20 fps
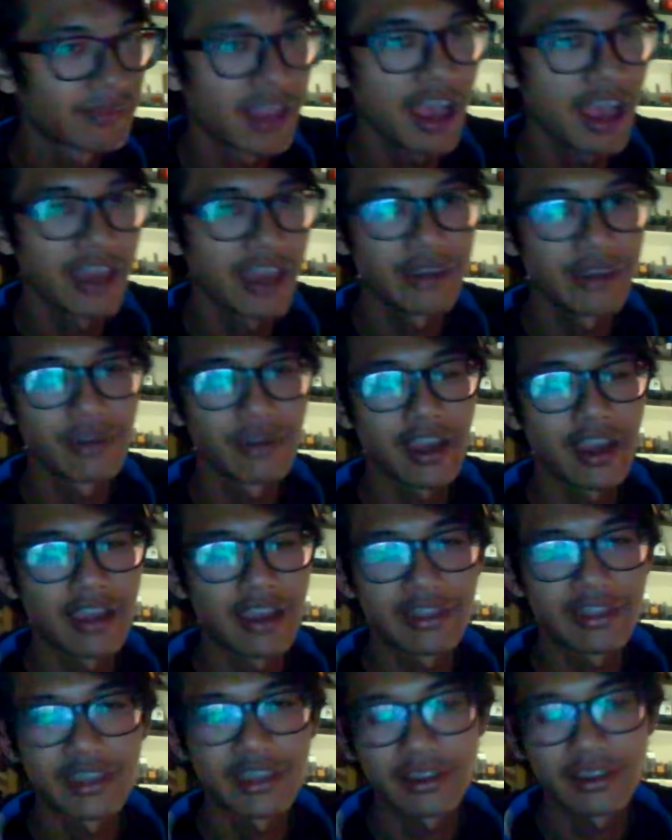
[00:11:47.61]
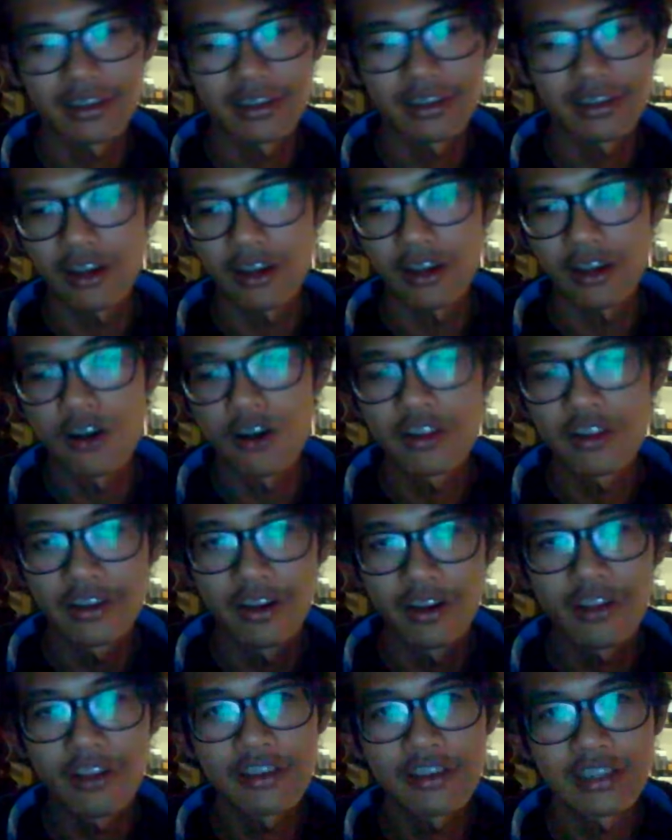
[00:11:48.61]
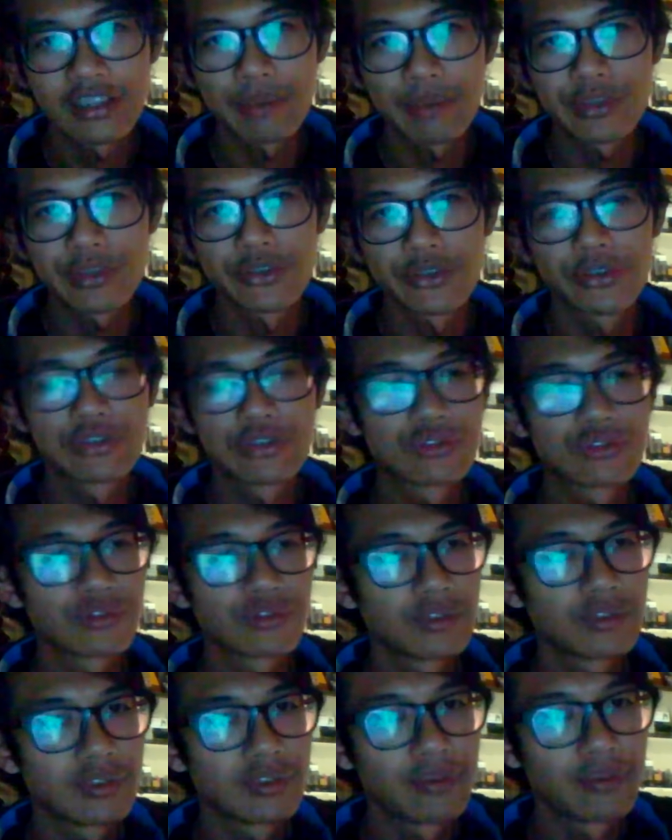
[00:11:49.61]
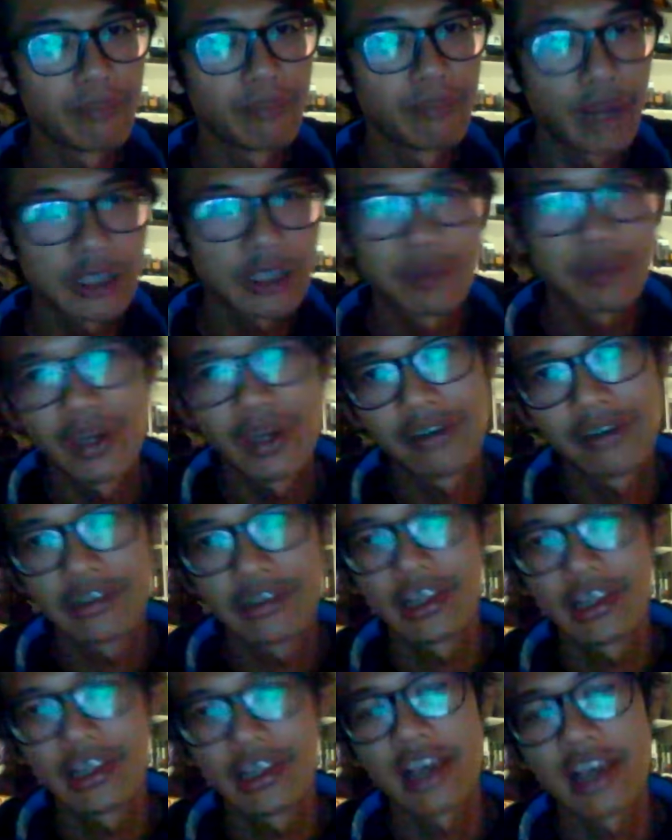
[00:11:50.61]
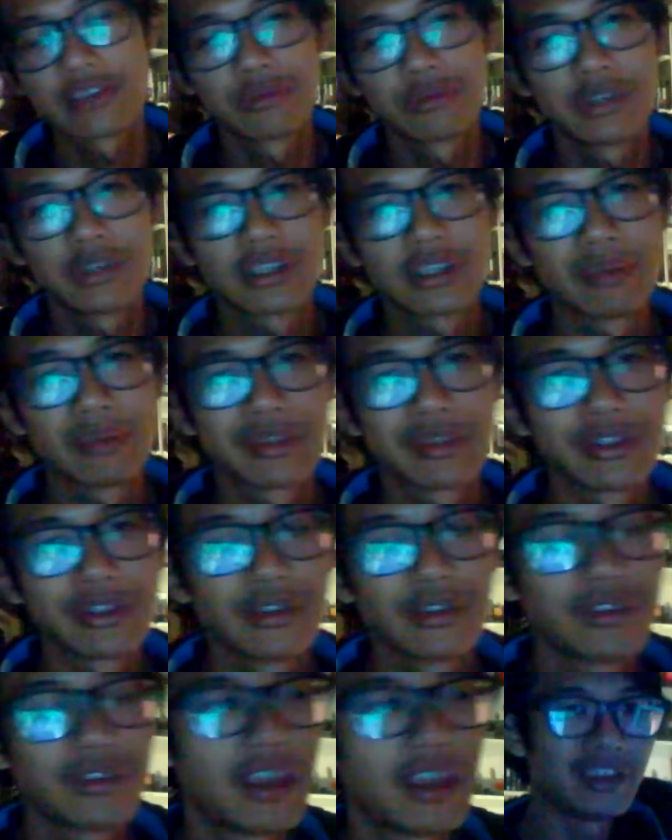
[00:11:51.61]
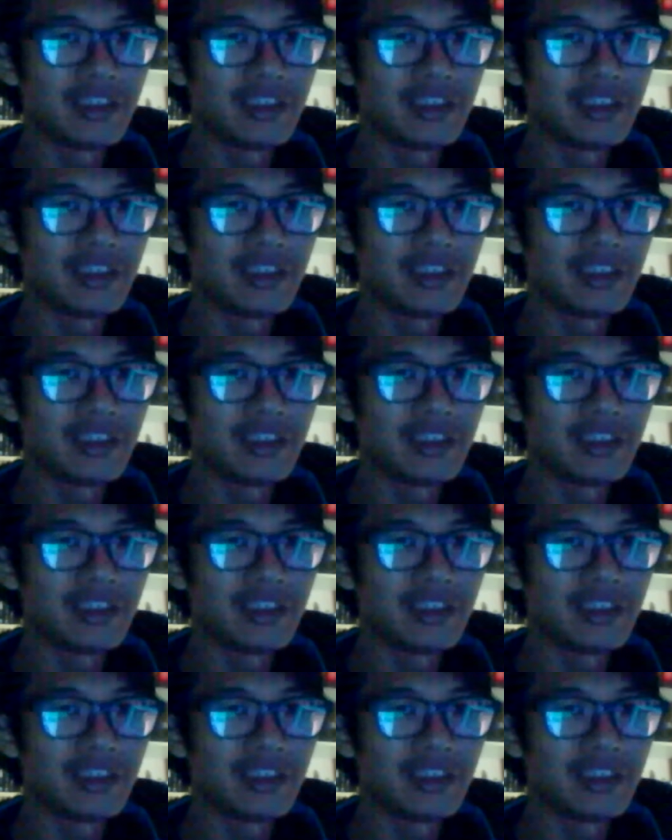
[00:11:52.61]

Yeah, anyway, I think that all in all, this episode is much better than last week's episode.